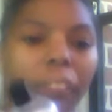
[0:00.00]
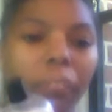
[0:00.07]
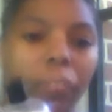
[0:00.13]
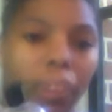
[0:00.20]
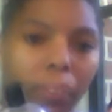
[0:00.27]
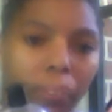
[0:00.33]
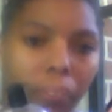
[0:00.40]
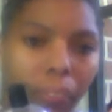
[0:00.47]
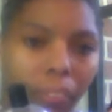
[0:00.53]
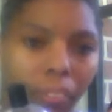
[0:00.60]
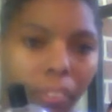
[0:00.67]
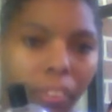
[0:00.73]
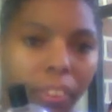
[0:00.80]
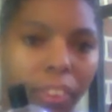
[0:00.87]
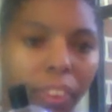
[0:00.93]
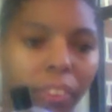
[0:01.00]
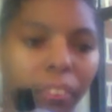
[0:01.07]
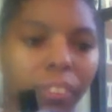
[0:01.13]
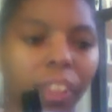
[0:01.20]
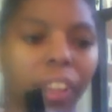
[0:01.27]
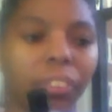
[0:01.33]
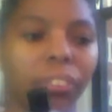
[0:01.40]
Me personally,
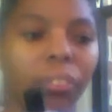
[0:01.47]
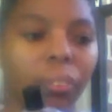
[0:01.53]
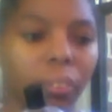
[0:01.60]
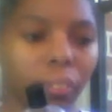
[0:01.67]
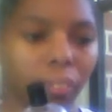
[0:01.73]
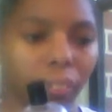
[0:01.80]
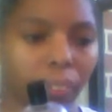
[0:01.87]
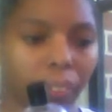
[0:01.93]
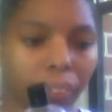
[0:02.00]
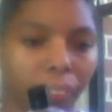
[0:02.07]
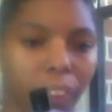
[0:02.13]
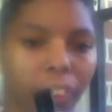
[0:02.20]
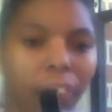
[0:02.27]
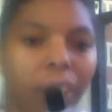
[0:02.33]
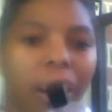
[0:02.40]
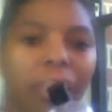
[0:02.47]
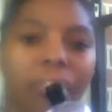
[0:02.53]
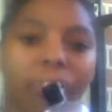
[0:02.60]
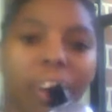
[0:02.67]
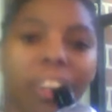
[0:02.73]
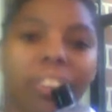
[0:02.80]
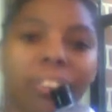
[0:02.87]
when I use a certain product, I
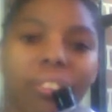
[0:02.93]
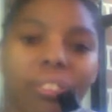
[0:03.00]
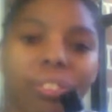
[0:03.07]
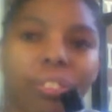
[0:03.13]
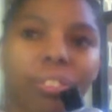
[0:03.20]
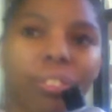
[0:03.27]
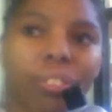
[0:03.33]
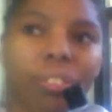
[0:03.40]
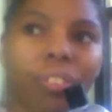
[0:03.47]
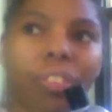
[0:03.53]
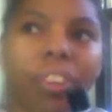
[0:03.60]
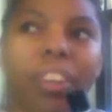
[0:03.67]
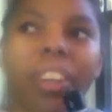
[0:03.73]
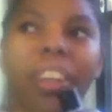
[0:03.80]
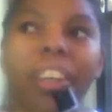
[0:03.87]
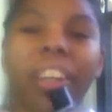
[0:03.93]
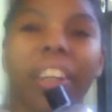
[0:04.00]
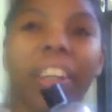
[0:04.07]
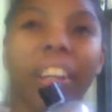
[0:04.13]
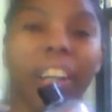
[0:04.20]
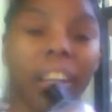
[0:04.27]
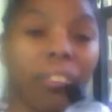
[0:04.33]
try to use
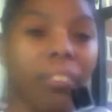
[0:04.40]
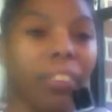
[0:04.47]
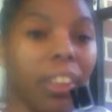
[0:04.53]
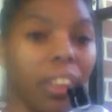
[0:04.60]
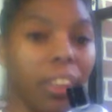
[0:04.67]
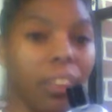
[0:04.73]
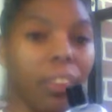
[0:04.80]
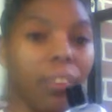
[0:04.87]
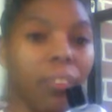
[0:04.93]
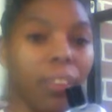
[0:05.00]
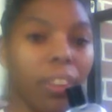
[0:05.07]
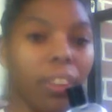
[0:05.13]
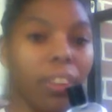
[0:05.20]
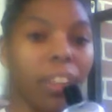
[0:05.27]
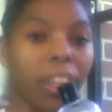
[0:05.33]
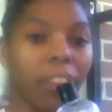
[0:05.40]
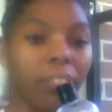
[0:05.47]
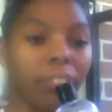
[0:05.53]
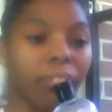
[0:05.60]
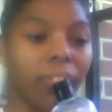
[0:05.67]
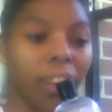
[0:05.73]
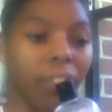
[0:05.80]
everything that go with it. Now,
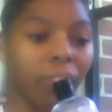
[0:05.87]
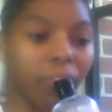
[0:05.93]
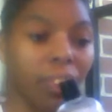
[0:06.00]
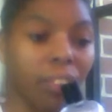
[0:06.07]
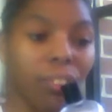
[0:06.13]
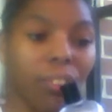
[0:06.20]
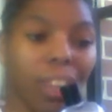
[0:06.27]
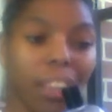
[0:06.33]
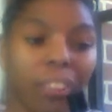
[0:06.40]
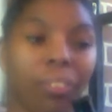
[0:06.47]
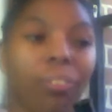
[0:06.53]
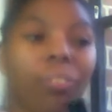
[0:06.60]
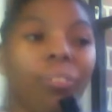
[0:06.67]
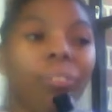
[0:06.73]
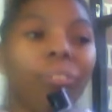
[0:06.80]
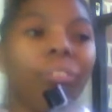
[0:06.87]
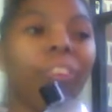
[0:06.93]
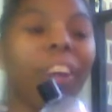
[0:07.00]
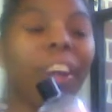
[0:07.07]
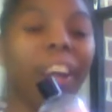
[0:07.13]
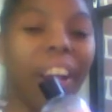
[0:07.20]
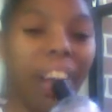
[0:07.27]
I'm not saying you got to use
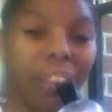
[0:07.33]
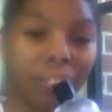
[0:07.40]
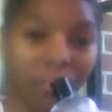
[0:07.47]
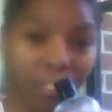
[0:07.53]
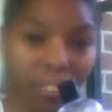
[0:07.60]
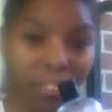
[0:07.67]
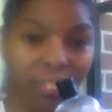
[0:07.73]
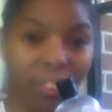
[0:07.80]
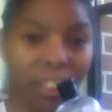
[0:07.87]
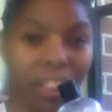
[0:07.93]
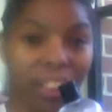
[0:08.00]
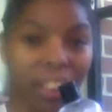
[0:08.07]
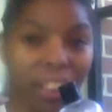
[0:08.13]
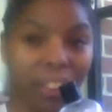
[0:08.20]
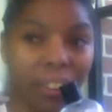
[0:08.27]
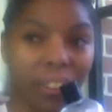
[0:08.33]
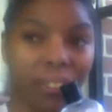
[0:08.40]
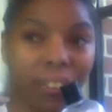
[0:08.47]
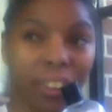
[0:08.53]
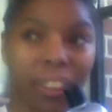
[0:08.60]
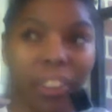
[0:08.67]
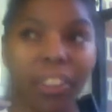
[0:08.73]
every single thing that go
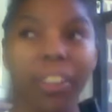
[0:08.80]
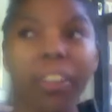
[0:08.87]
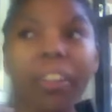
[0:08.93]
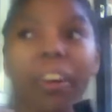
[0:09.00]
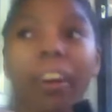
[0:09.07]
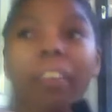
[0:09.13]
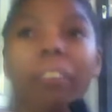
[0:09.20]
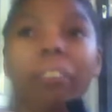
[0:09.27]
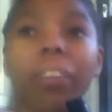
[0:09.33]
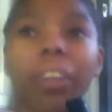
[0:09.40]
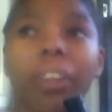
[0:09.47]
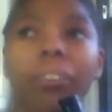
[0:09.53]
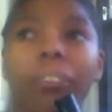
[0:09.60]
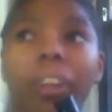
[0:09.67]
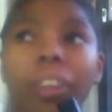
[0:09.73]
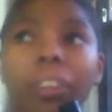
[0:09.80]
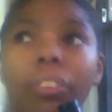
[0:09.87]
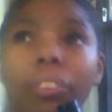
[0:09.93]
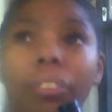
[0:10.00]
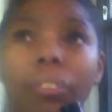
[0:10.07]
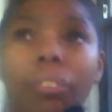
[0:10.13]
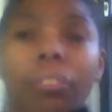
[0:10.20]
with it, but you want to
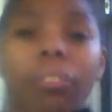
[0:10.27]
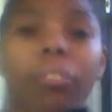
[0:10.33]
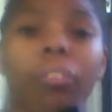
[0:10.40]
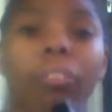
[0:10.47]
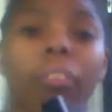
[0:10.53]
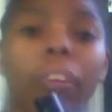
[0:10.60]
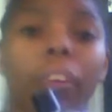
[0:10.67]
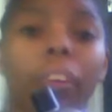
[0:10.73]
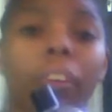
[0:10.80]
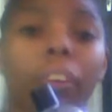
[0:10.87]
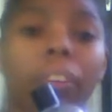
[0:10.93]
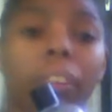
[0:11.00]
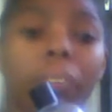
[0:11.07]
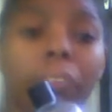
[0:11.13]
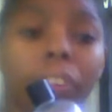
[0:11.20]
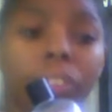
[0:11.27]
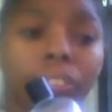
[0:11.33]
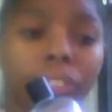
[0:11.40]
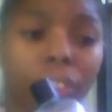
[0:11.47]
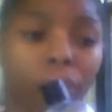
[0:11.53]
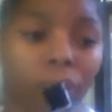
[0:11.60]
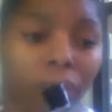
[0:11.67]
use the
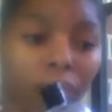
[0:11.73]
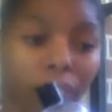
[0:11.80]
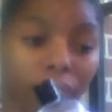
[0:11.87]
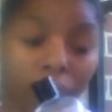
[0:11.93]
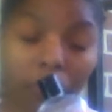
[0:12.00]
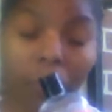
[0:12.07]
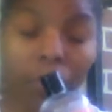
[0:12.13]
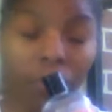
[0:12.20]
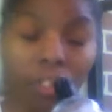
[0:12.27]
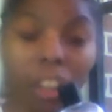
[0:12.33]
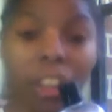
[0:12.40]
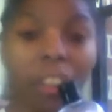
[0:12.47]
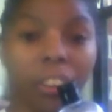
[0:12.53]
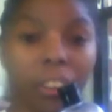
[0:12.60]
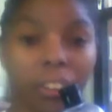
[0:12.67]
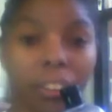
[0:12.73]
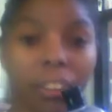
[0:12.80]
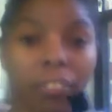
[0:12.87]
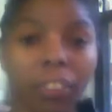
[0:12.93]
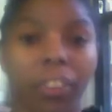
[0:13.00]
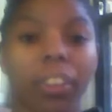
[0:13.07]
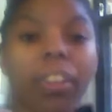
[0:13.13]
majority of